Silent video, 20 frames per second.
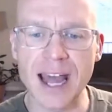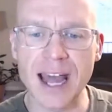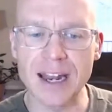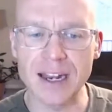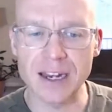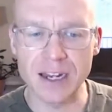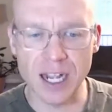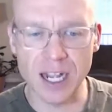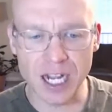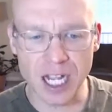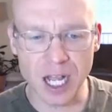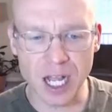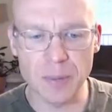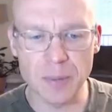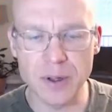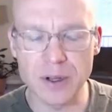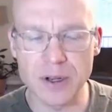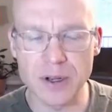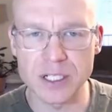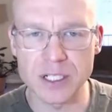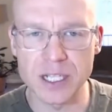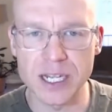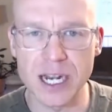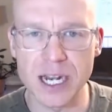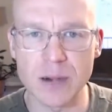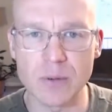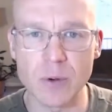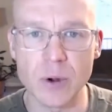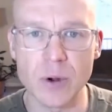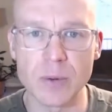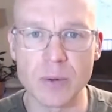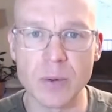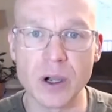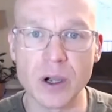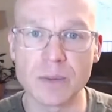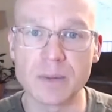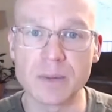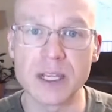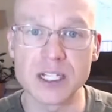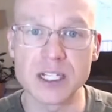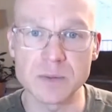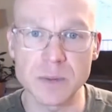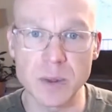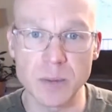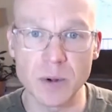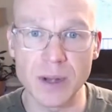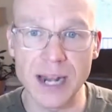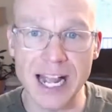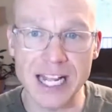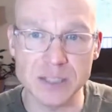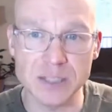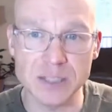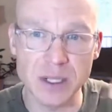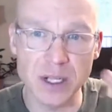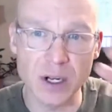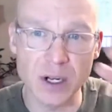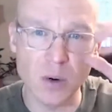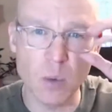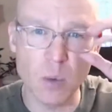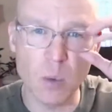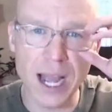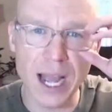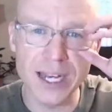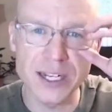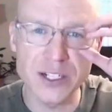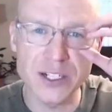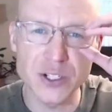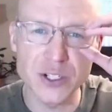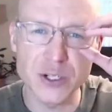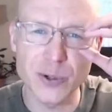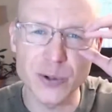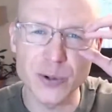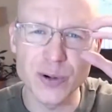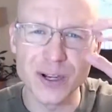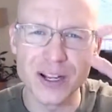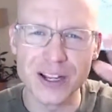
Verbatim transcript: And a couple years I wrote a book because people had asked me, like, why did you,